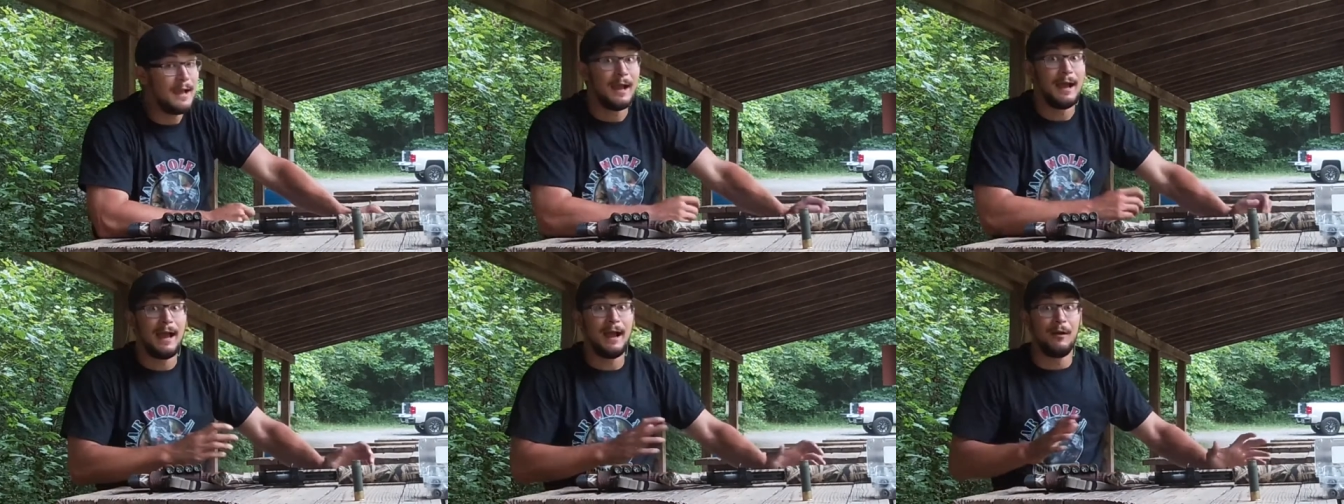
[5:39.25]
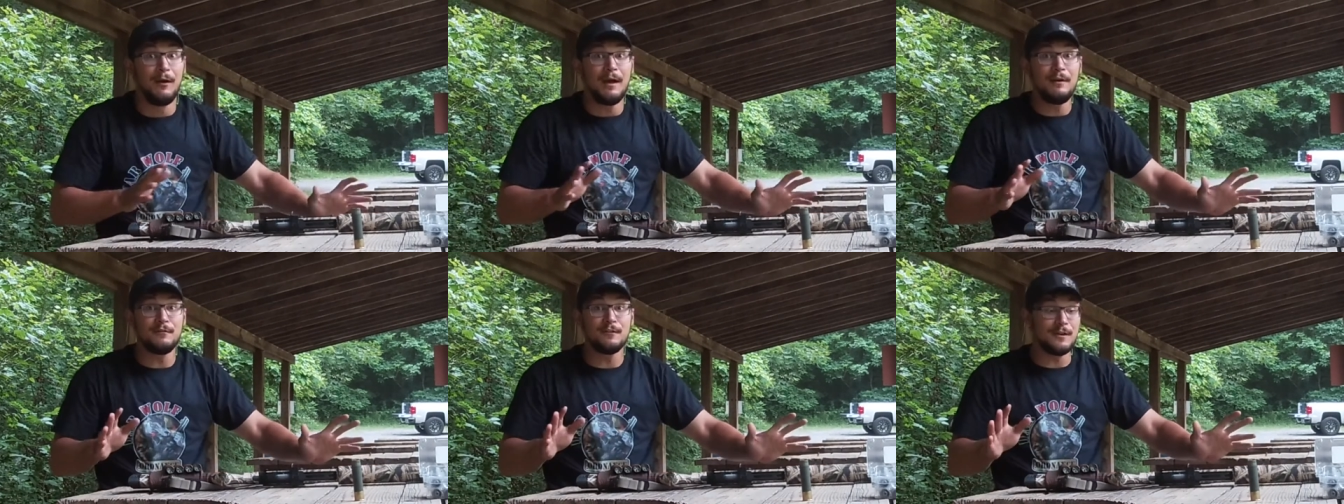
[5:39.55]

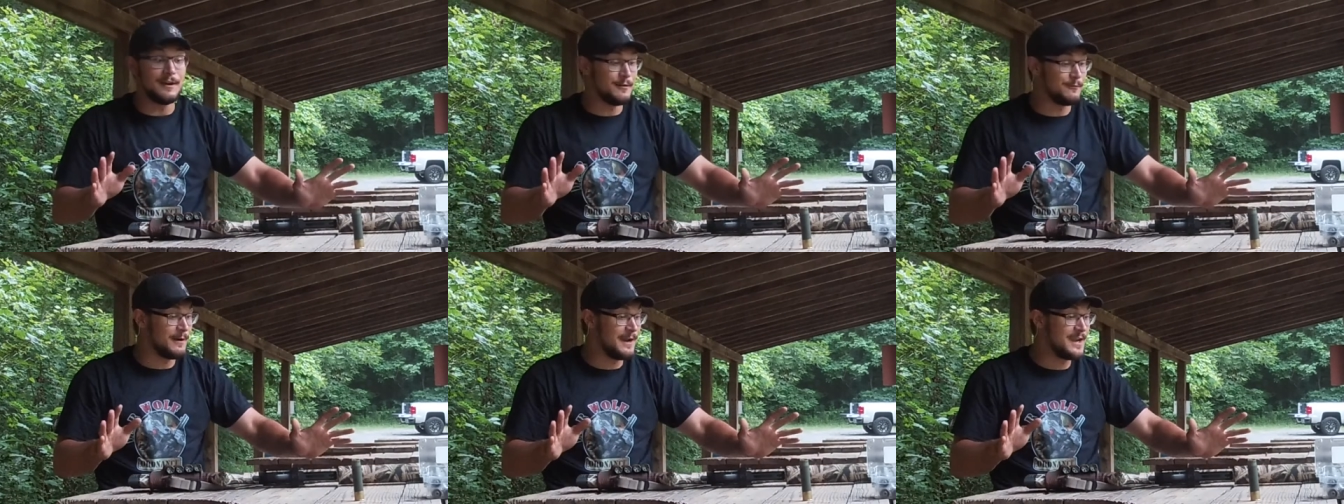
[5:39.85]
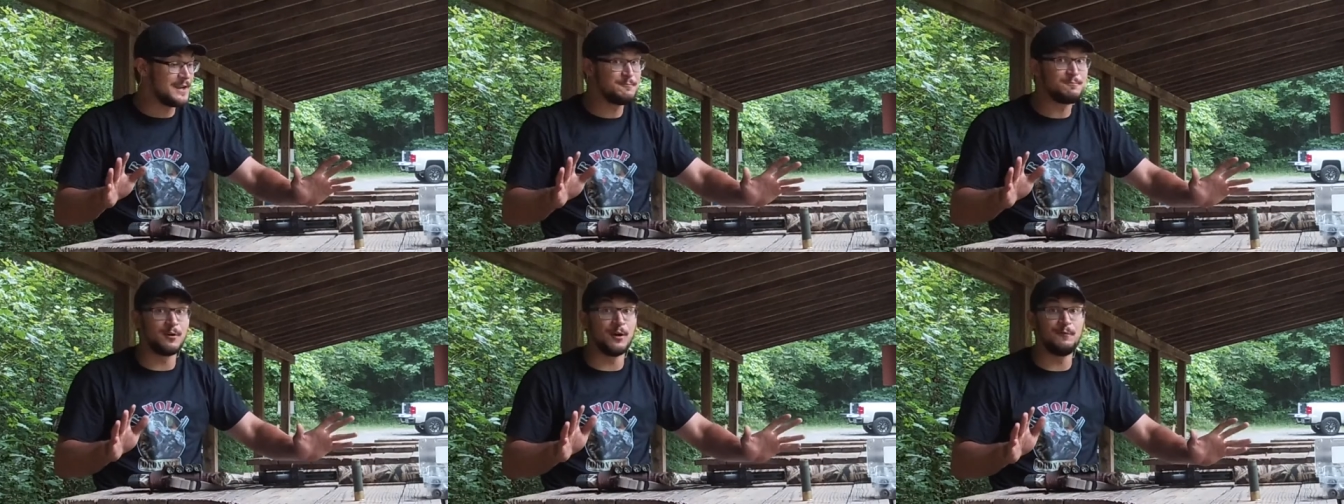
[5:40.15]
However, it
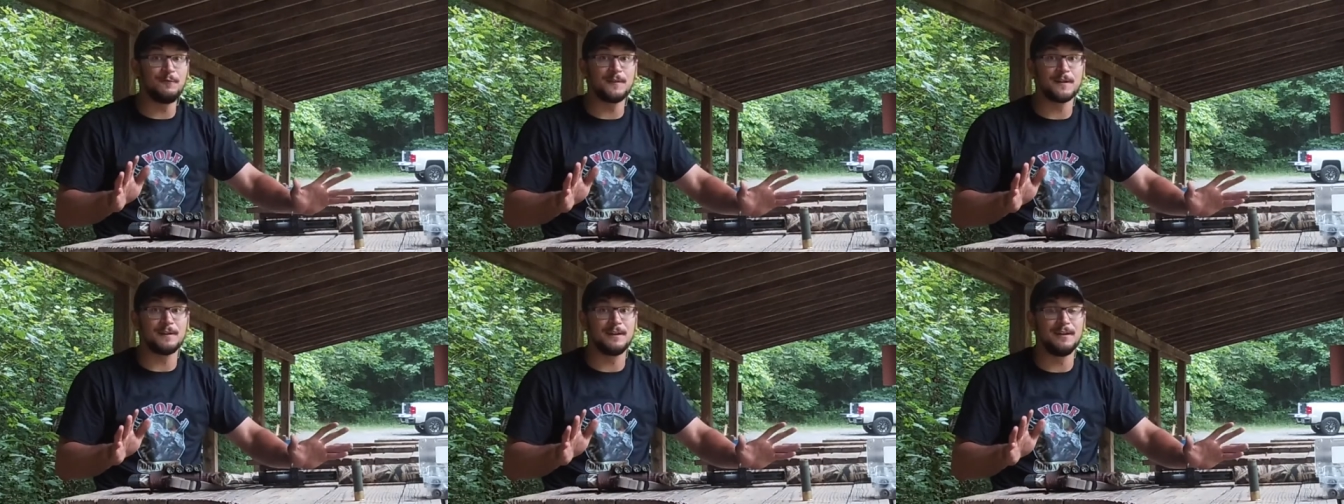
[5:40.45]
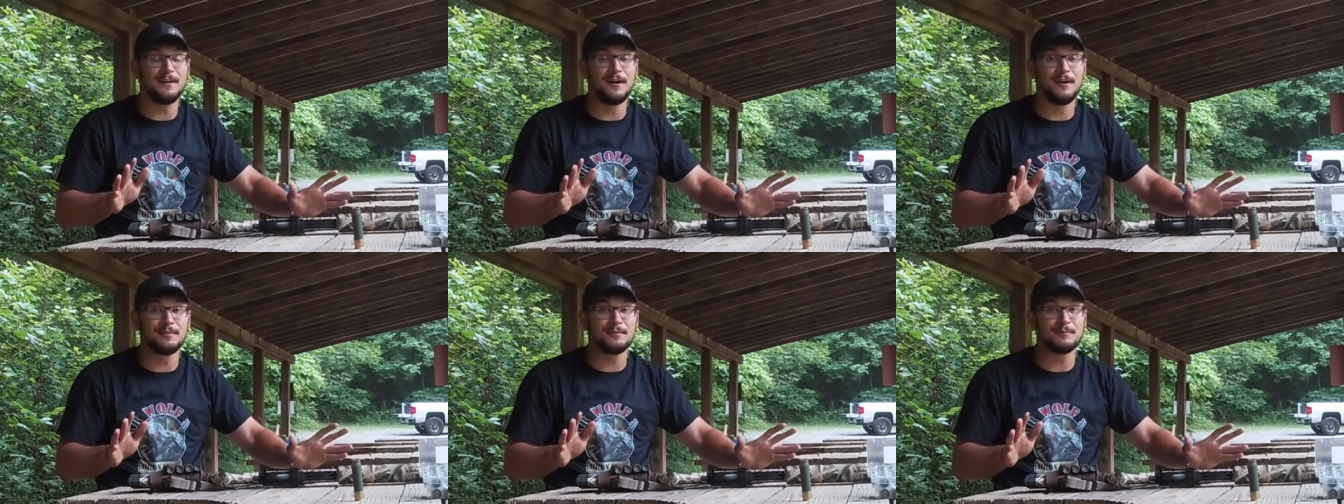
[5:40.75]
ran perfectly
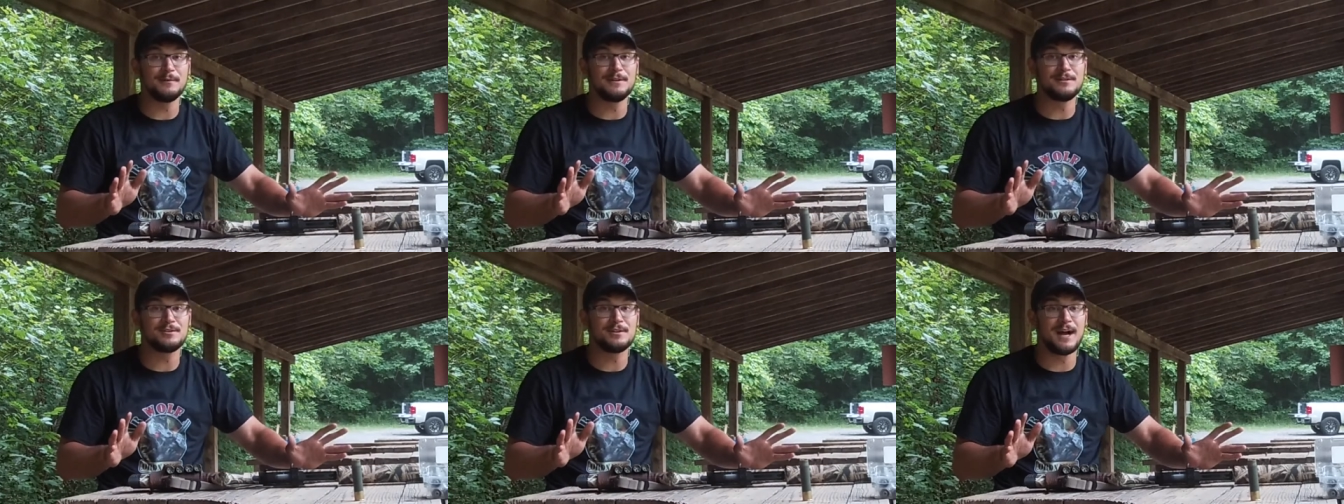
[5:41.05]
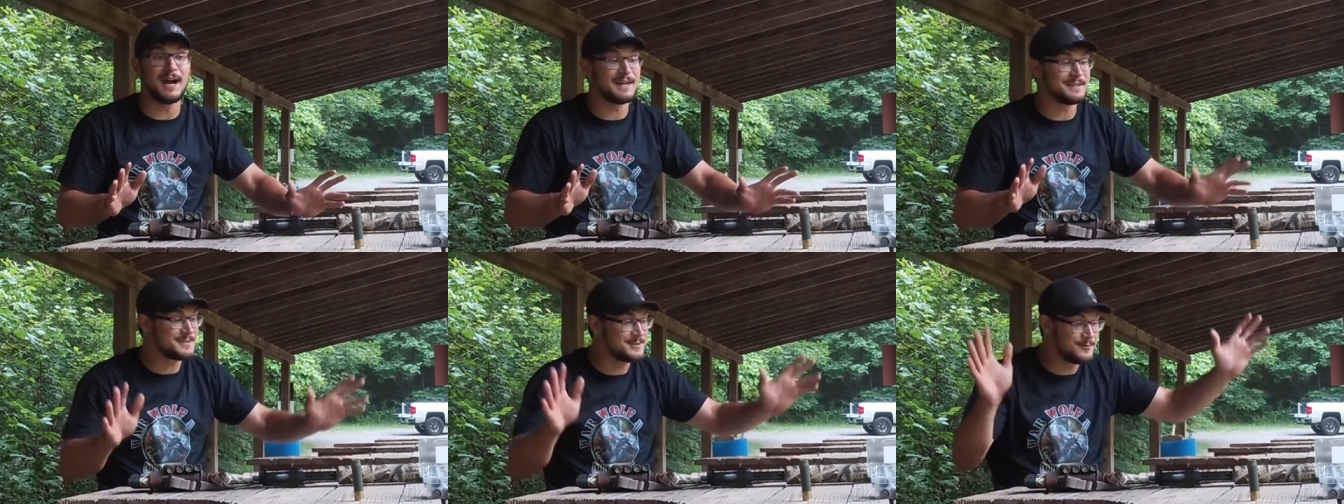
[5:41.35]
all three
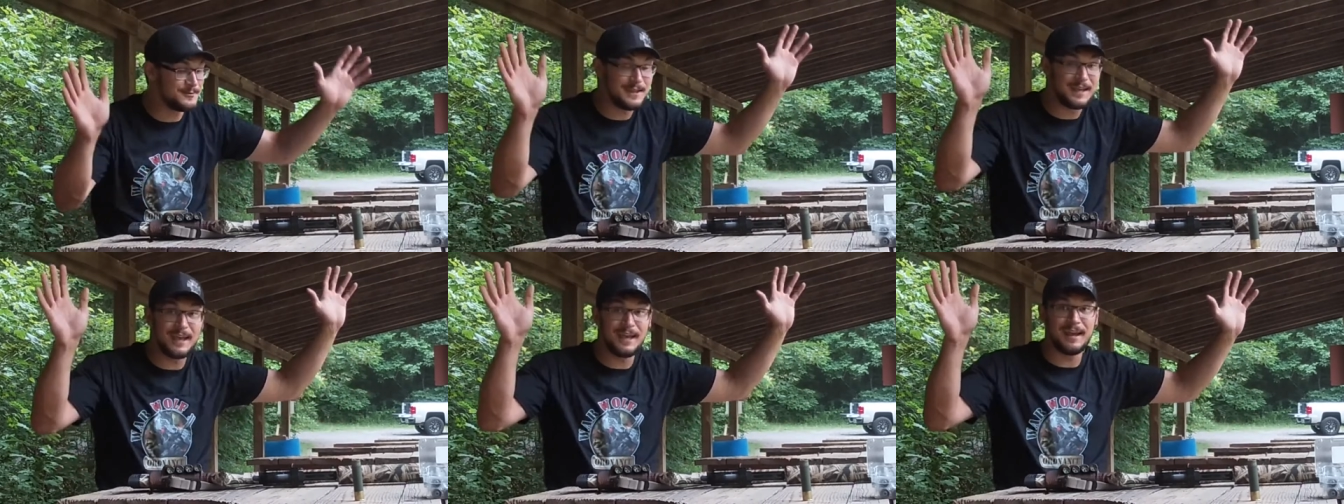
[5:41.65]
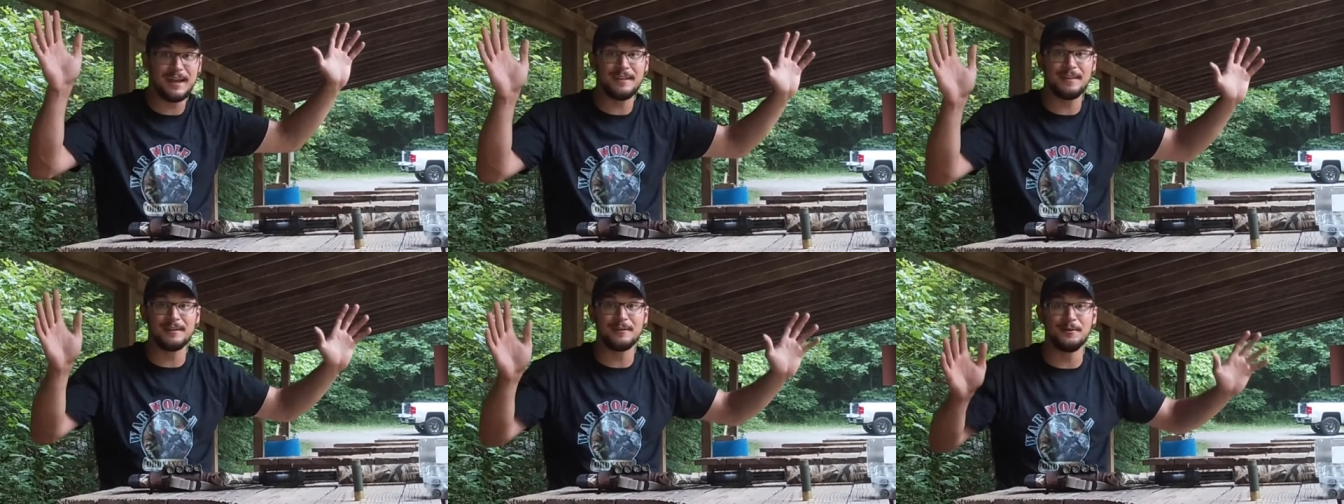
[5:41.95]
shots. So
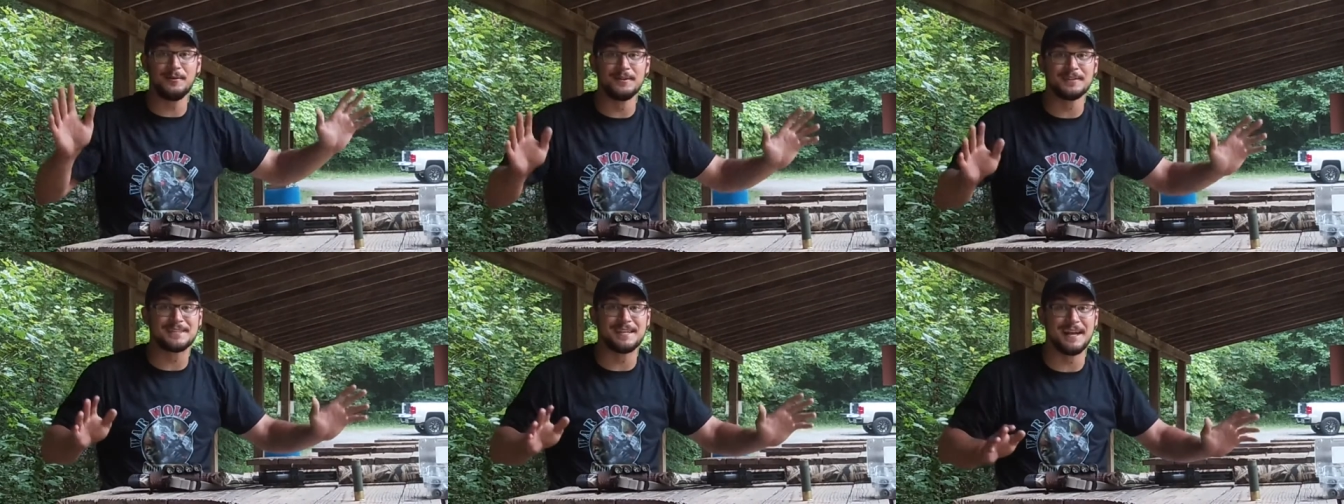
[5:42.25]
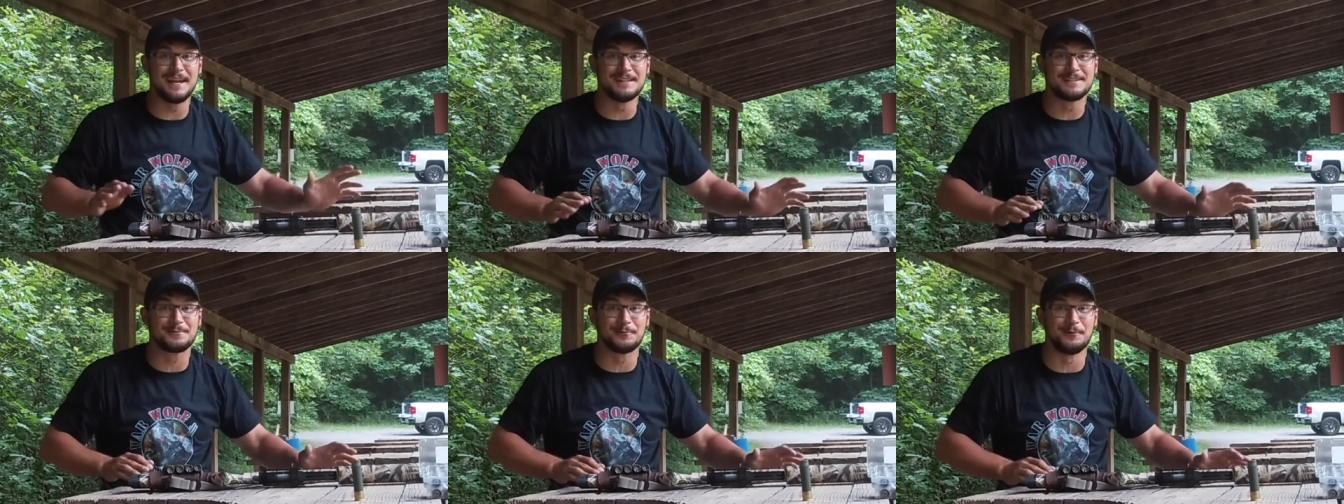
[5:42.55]
yay, the gold 10's